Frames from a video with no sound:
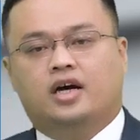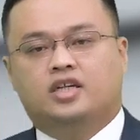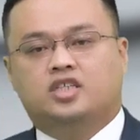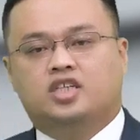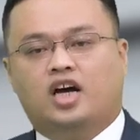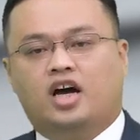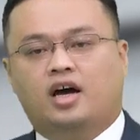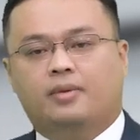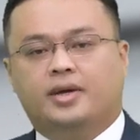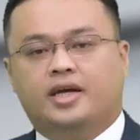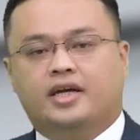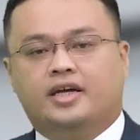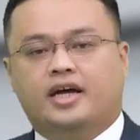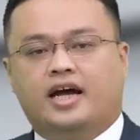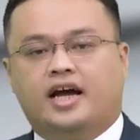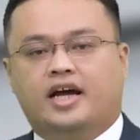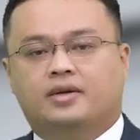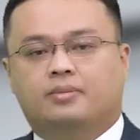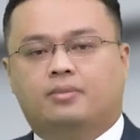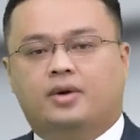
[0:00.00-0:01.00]
Atomic
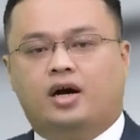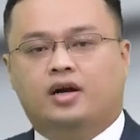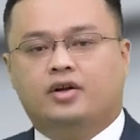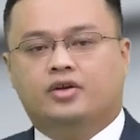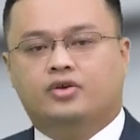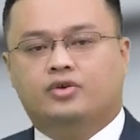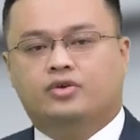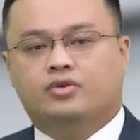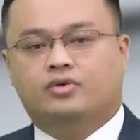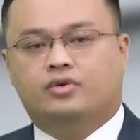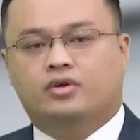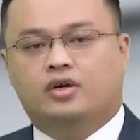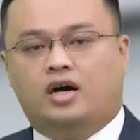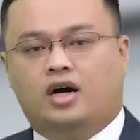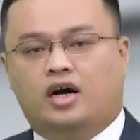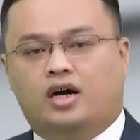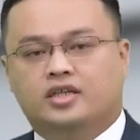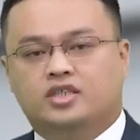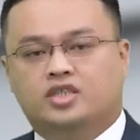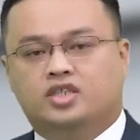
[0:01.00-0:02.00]
and molecule
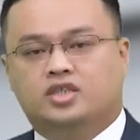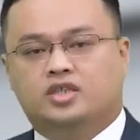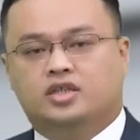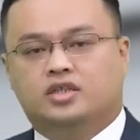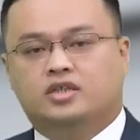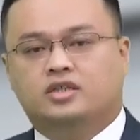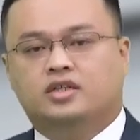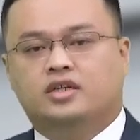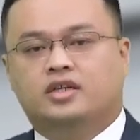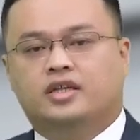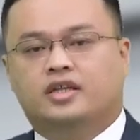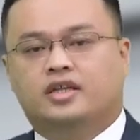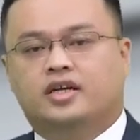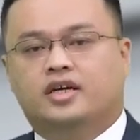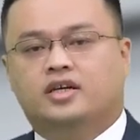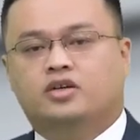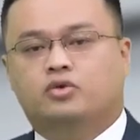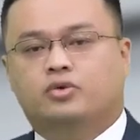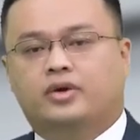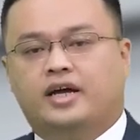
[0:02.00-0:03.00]
oxygen
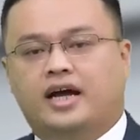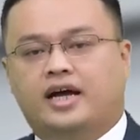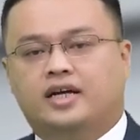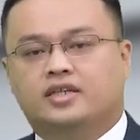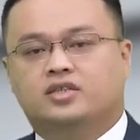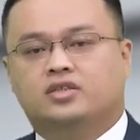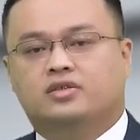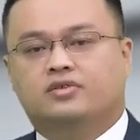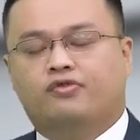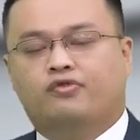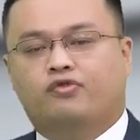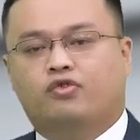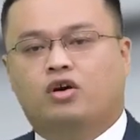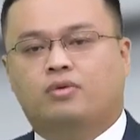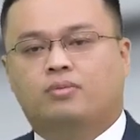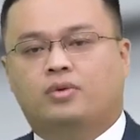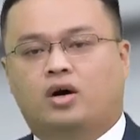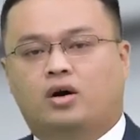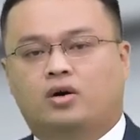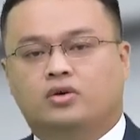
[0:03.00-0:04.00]
then react to
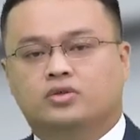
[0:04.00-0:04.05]
form